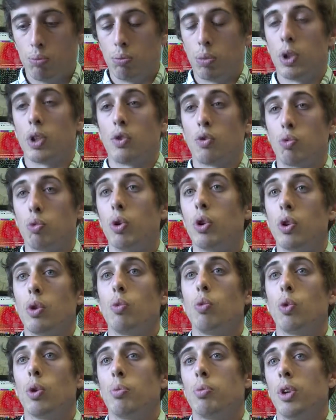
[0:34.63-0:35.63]
brings really
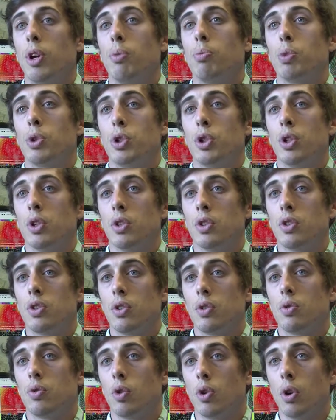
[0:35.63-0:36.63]
warm
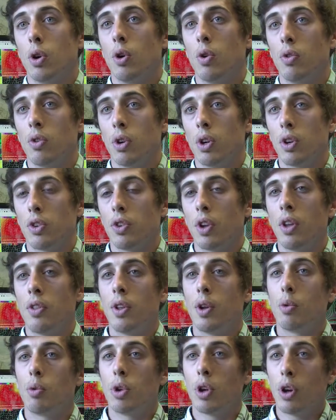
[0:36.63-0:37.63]
temperatures over us, and
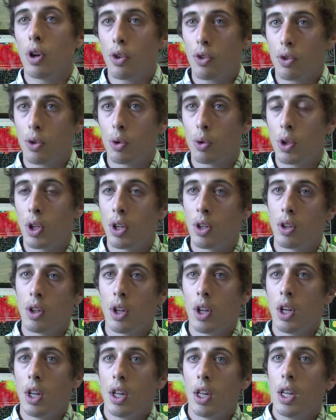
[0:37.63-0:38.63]
then we also get
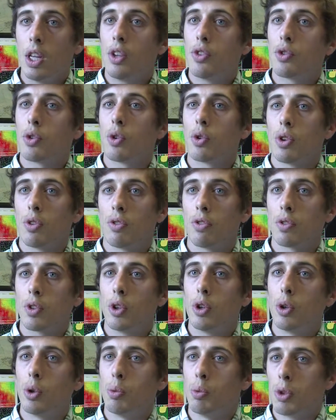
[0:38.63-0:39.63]
easterly
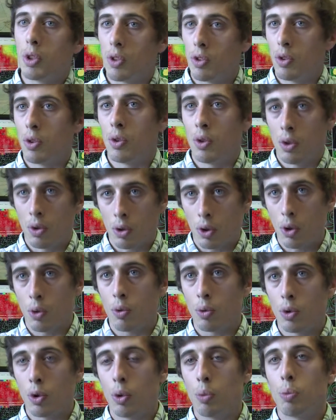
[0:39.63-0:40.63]
flow because low,
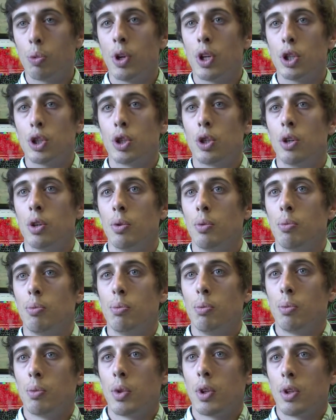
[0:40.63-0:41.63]
low pressure
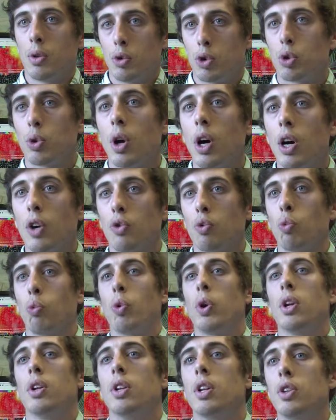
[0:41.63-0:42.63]
draws
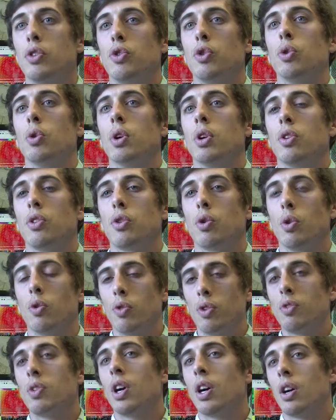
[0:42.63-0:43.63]
wind into it. So
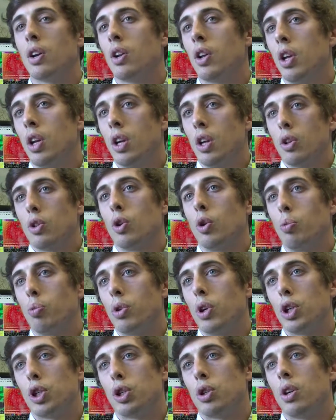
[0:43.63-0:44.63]
if we've got low
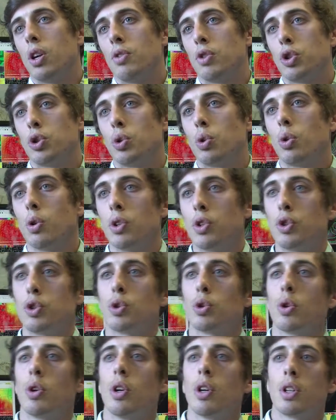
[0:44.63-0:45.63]
pressure offshore, it's
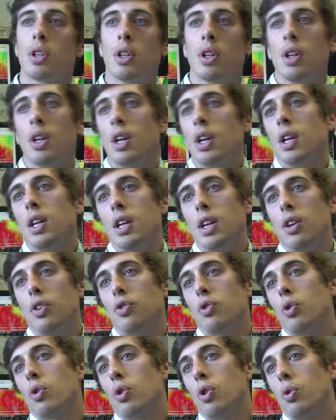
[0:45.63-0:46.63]
drawing
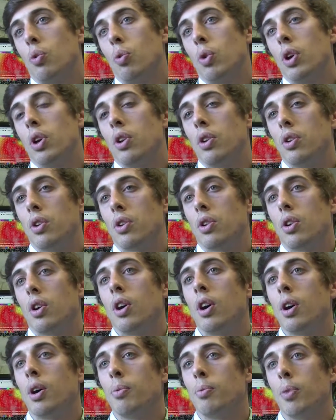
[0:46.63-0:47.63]
easterly wind
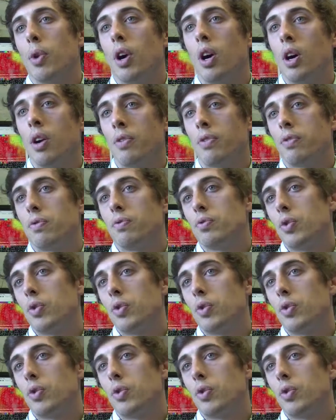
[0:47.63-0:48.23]
um, off,